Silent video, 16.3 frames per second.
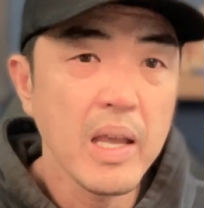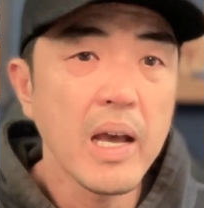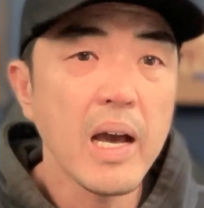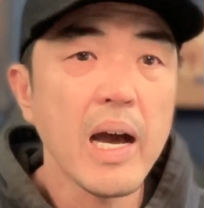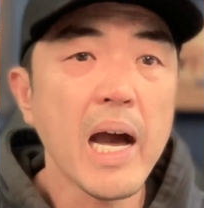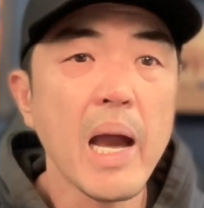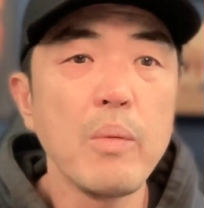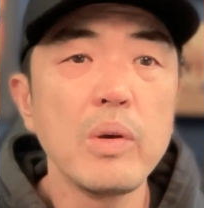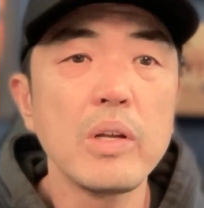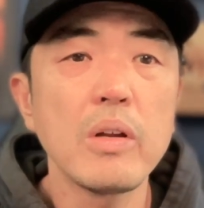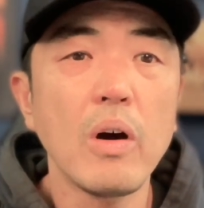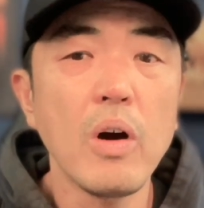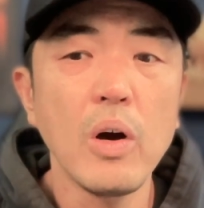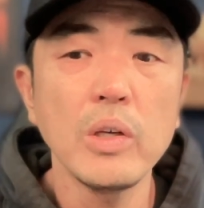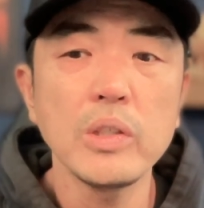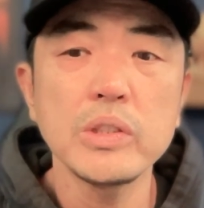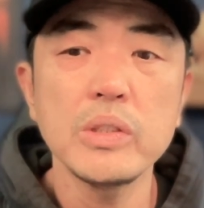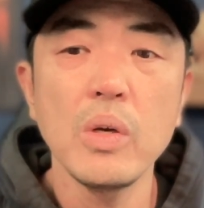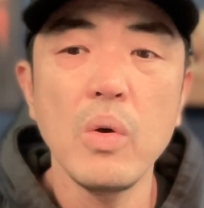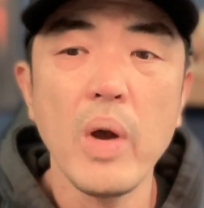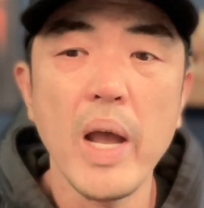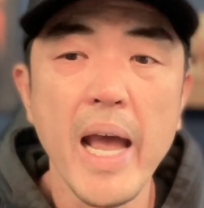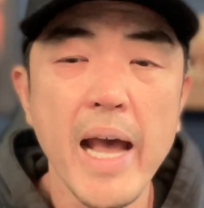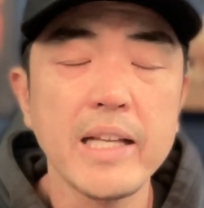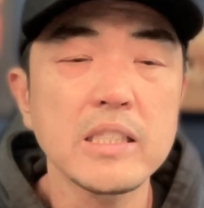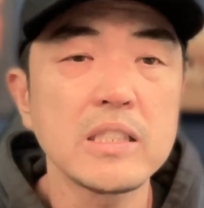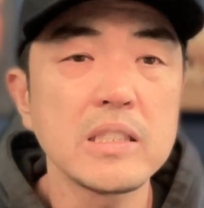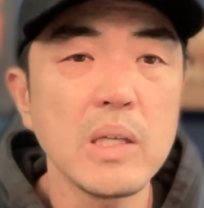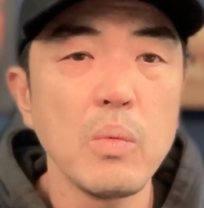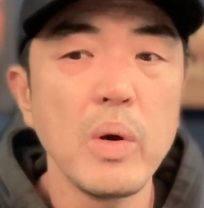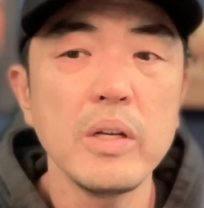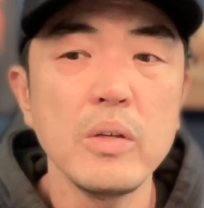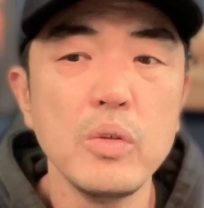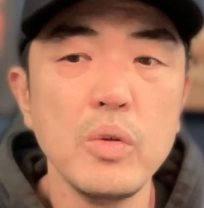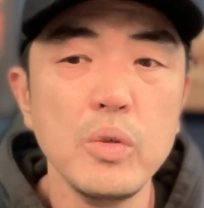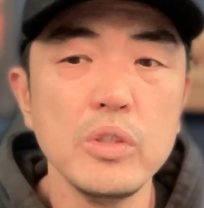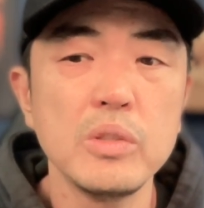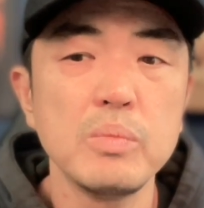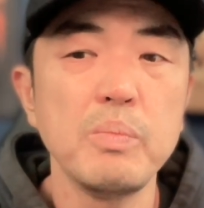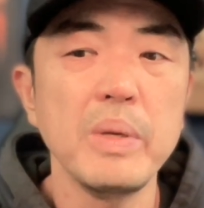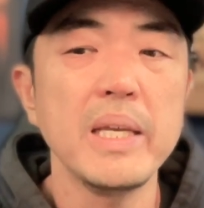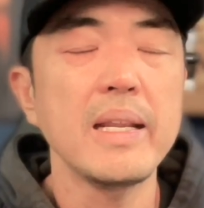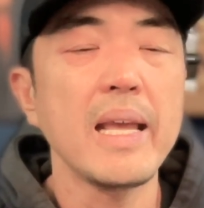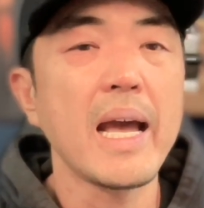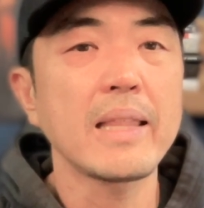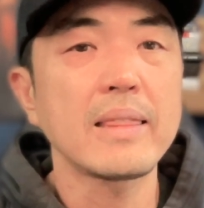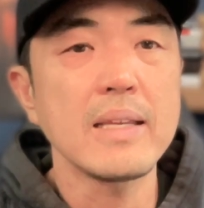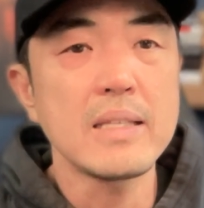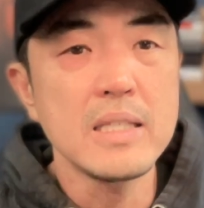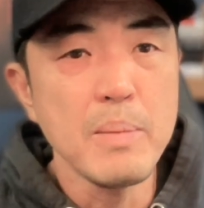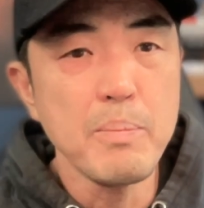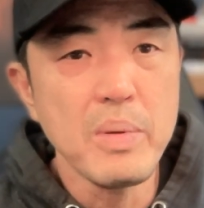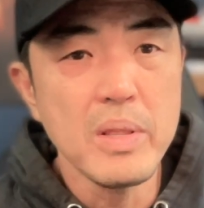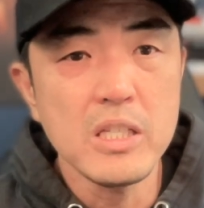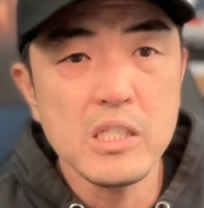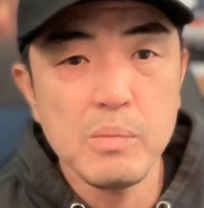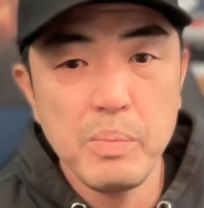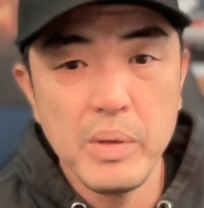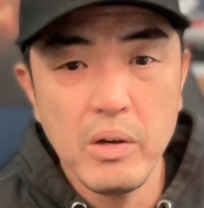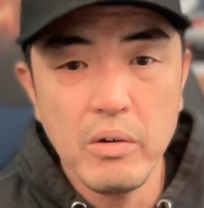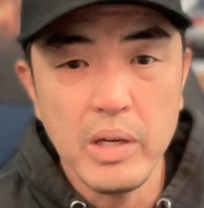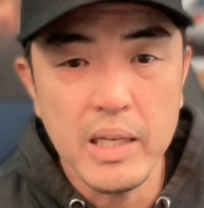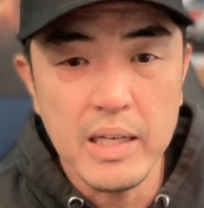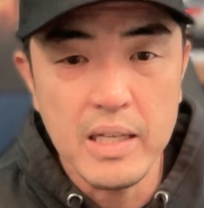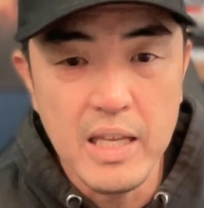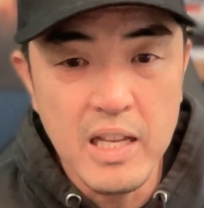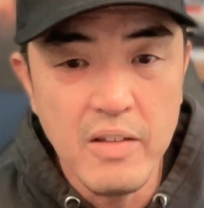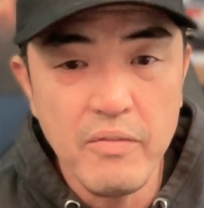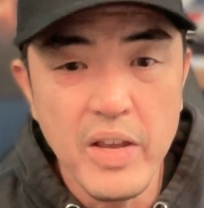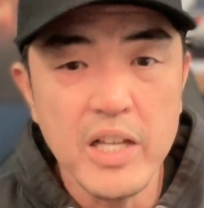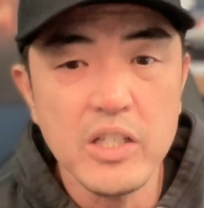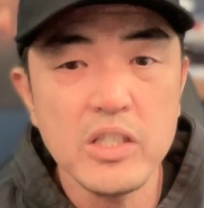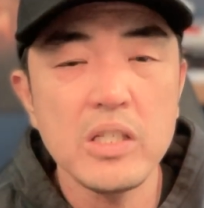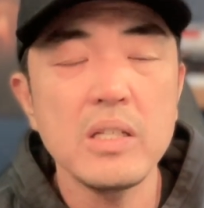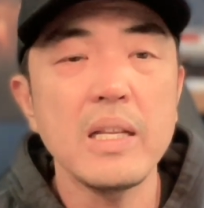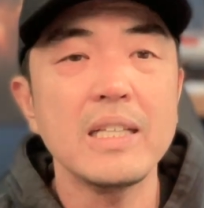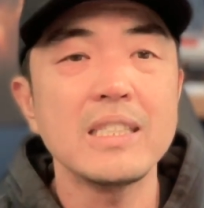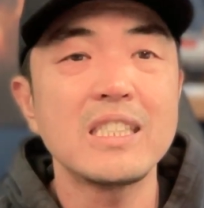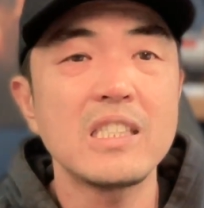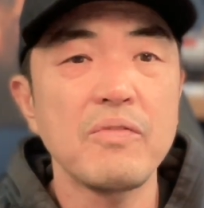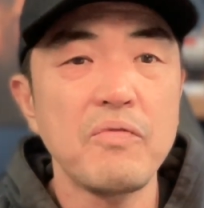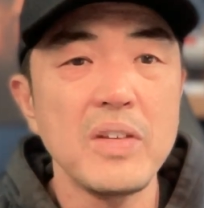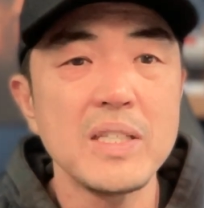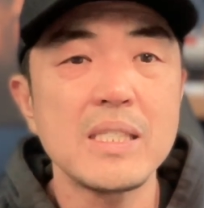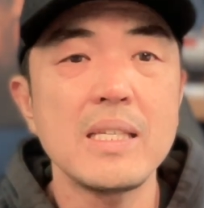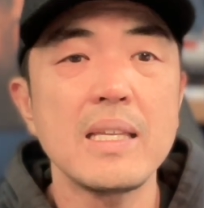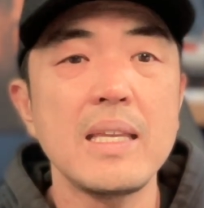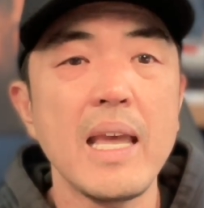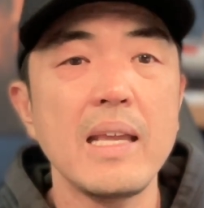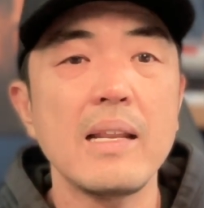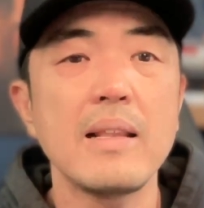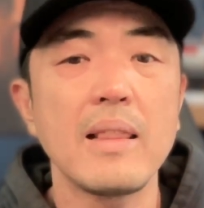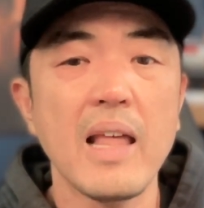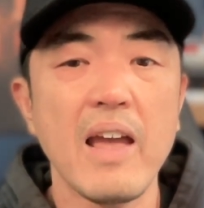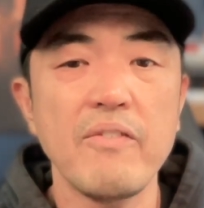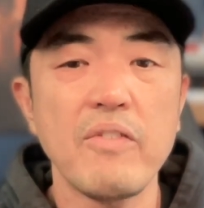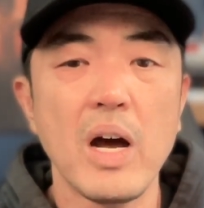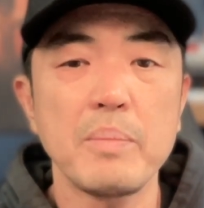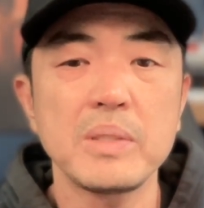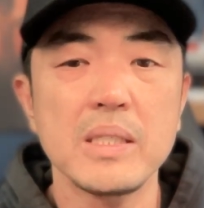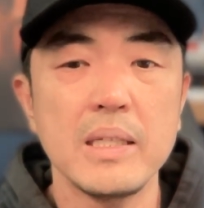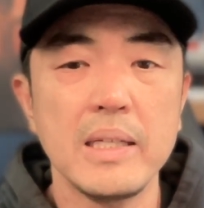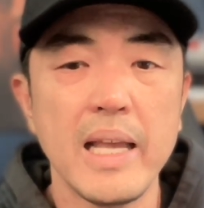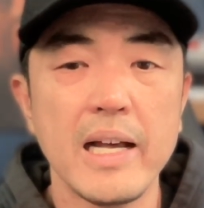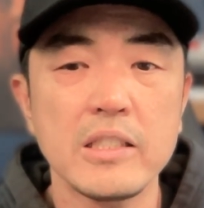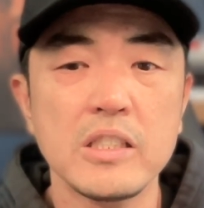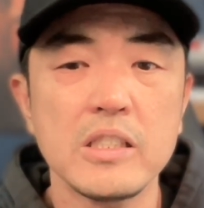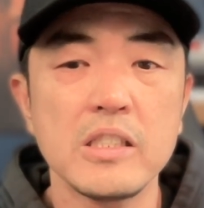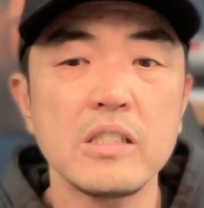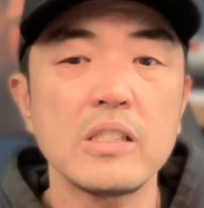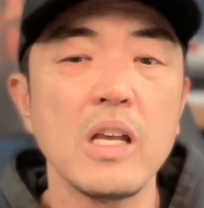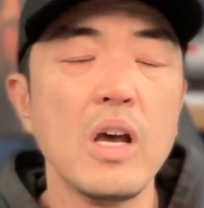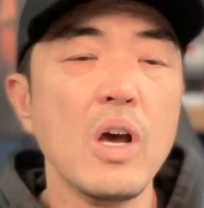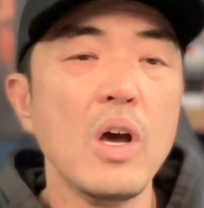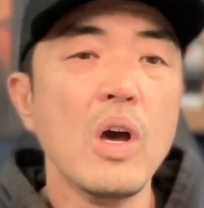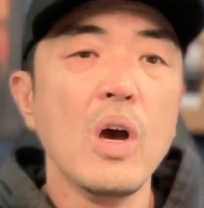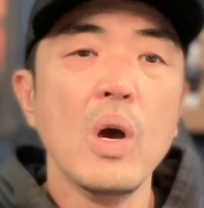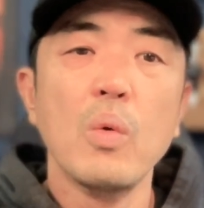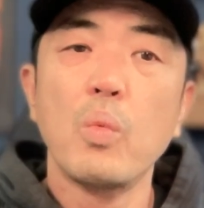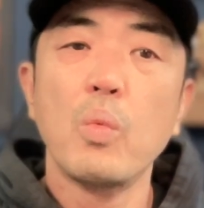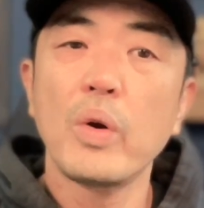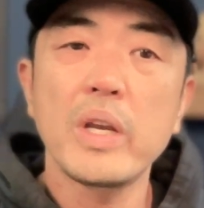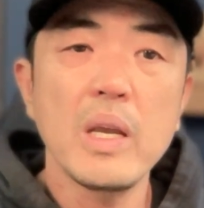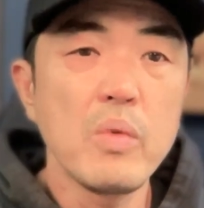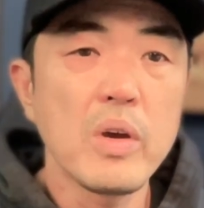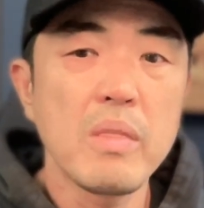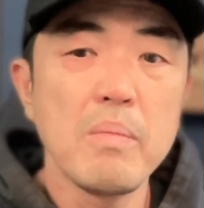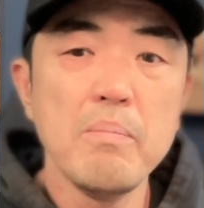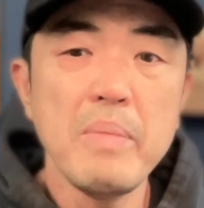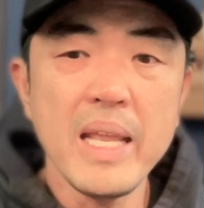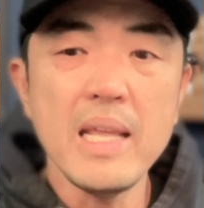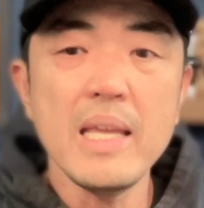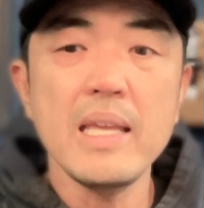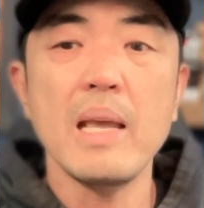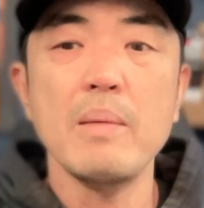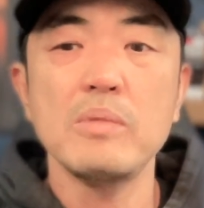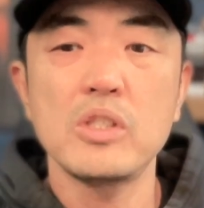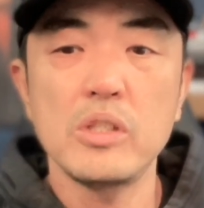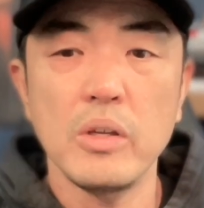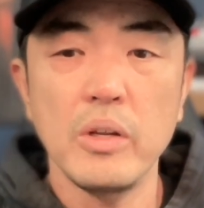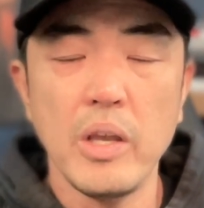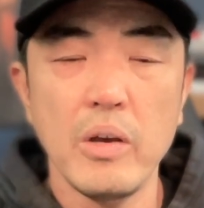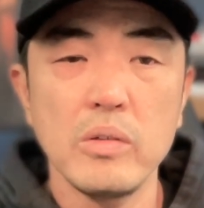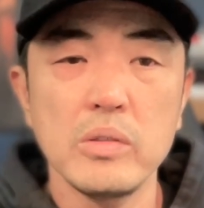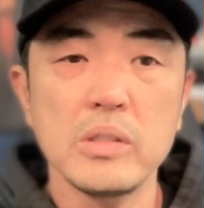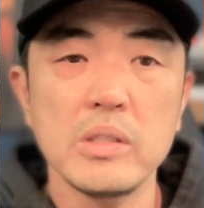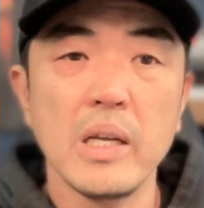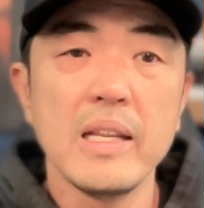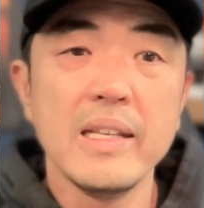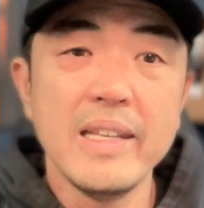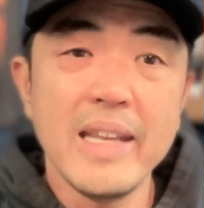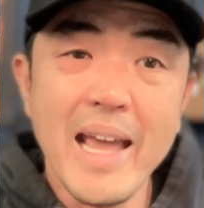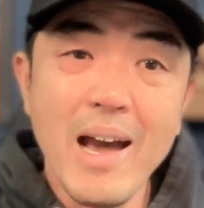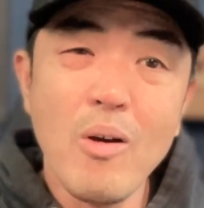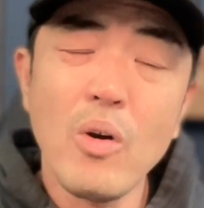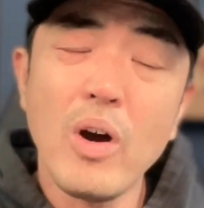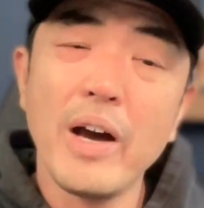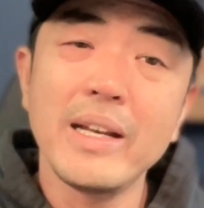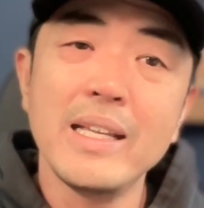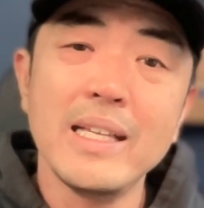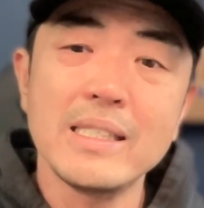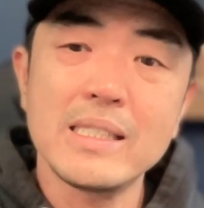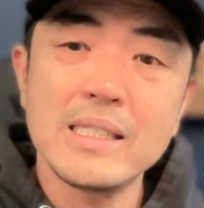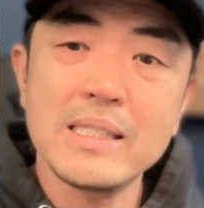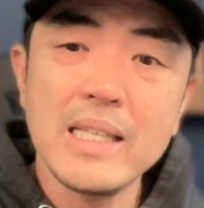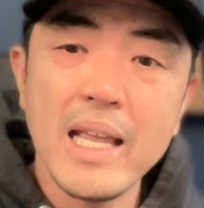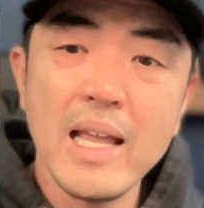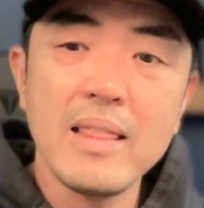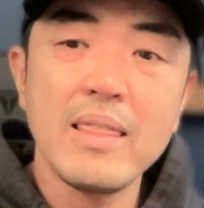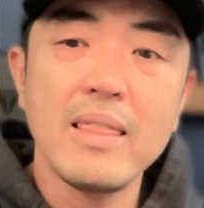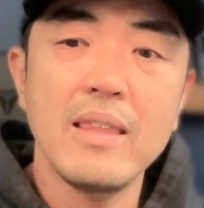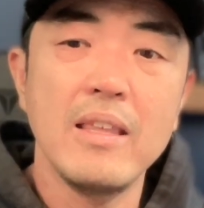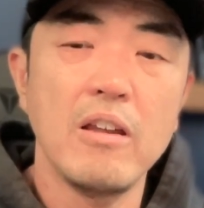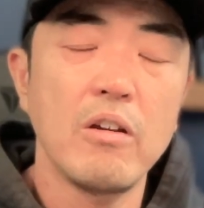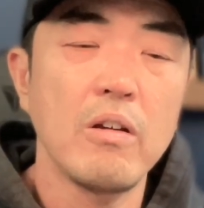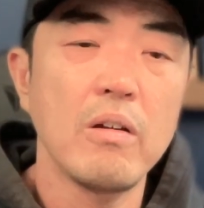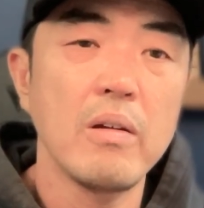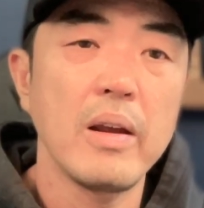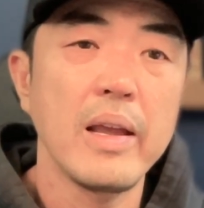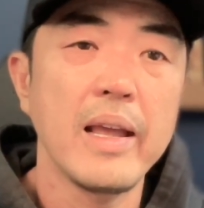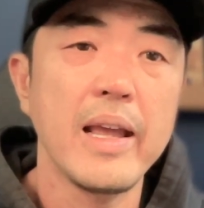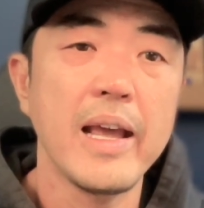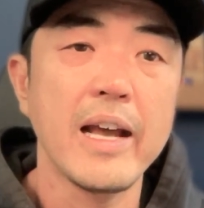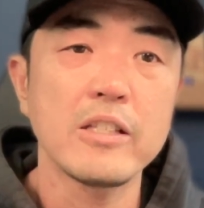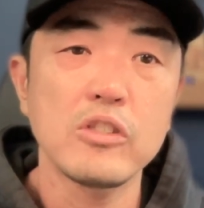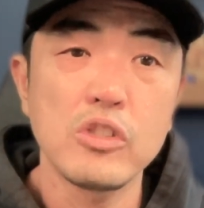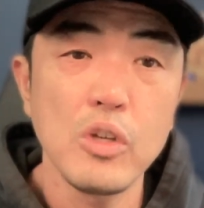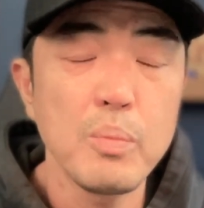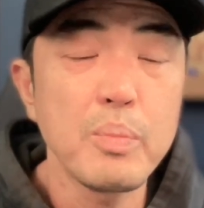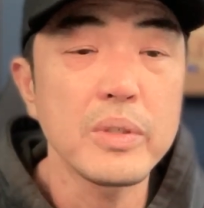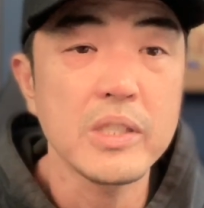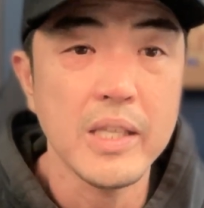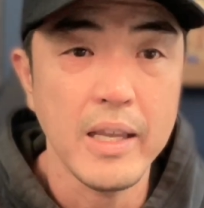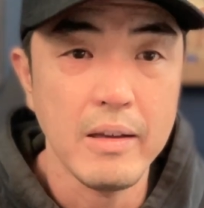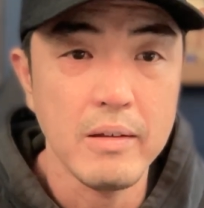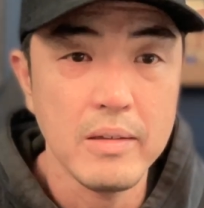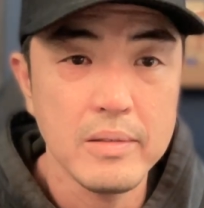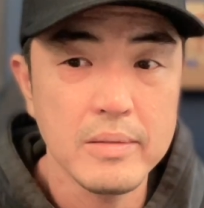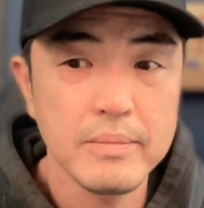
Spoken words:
I would also ask someone who's been at the tip of the spear in innovation and sophisticated LiveOps analysis, working with many game studios, now on his 10th year at Superscale,